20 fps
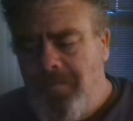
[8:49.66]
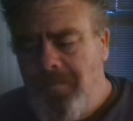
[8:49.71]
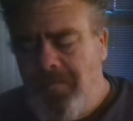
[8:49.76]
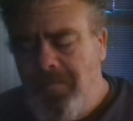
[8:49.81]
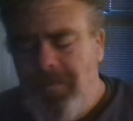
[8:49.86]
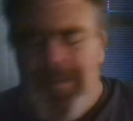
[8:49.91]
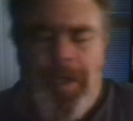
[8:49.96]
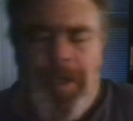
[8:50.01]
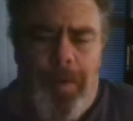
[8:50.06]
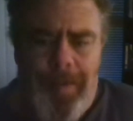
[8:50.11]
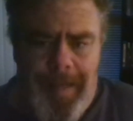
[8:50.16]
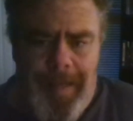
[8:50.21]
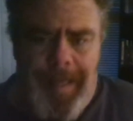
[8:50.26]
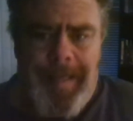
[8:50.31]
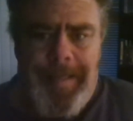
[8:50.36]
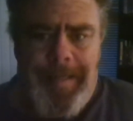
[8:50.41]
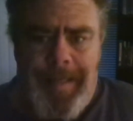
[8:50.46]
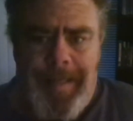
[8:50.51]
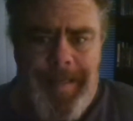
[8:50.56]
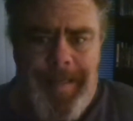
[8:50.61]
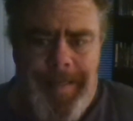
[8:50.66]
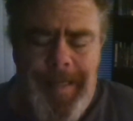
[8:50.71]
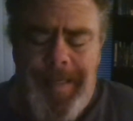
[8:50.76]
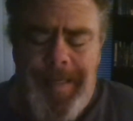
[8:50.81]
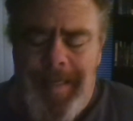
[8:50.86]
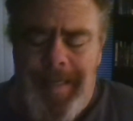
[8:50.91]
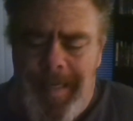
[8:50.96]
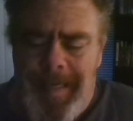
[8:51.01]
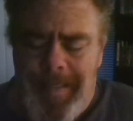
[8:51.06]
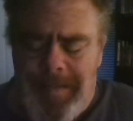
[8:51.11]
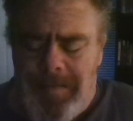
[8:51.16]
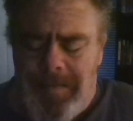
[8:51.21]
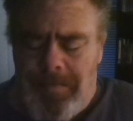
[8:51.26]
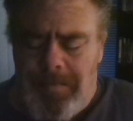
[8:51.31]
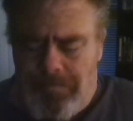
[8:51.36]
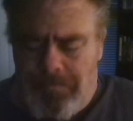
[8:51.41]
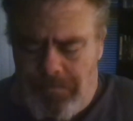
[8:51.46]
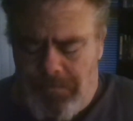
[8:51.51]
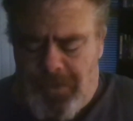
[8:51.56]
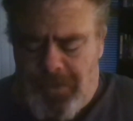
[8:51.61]
you know, he
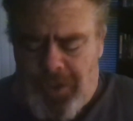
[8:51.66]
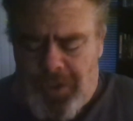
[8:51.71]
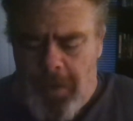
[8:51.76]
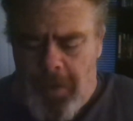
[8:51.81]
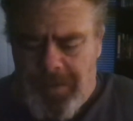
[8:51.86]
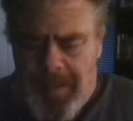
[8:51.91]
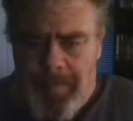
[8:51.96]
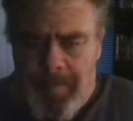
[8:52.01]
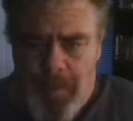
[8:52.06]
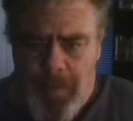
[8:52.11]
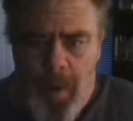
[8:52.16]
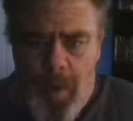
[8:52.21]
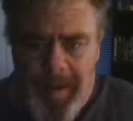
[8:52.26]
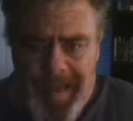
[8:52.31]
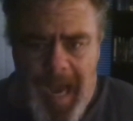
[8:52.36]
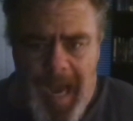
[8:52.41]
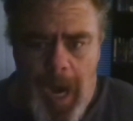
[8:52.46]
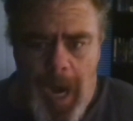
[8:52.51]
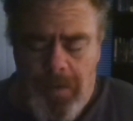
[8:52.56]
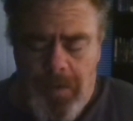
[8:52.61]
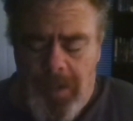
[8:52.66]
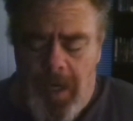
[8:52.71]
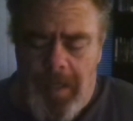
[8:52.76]
shows him going out